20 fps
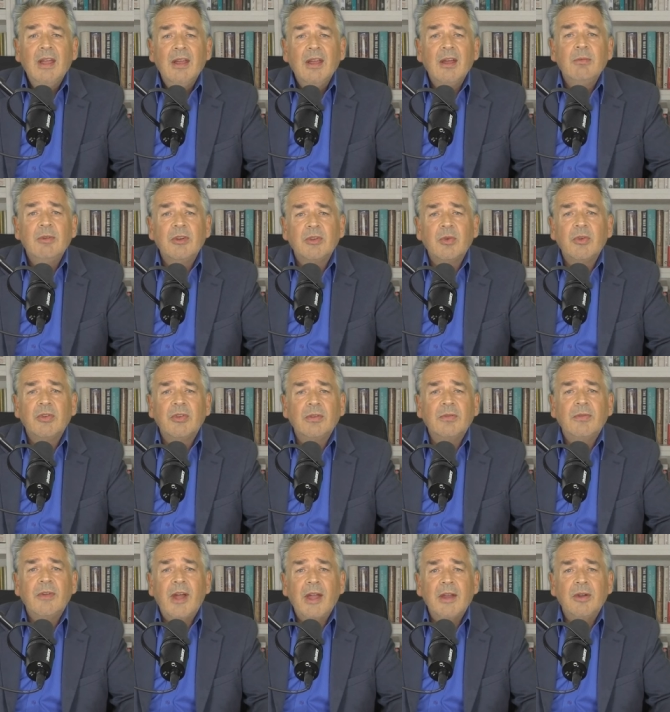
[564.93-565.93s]
which was
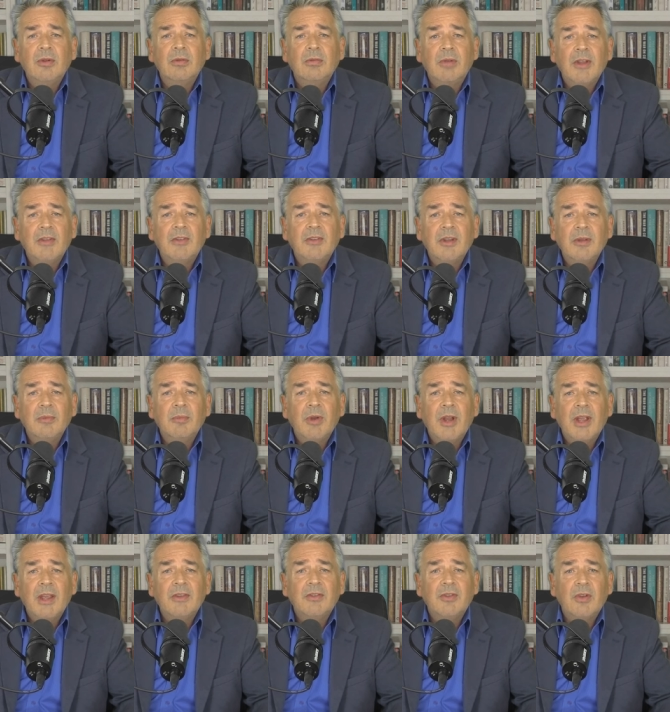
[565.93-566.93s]
the final resting
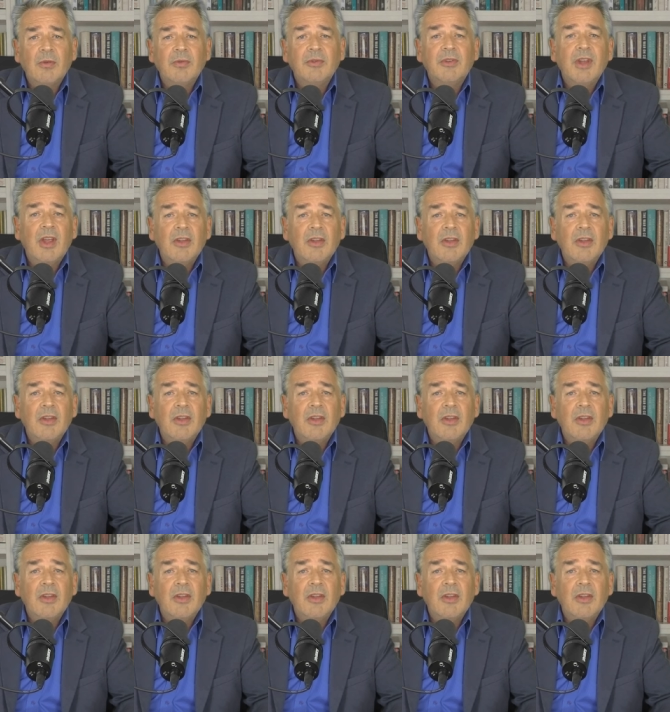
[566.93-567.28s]
place of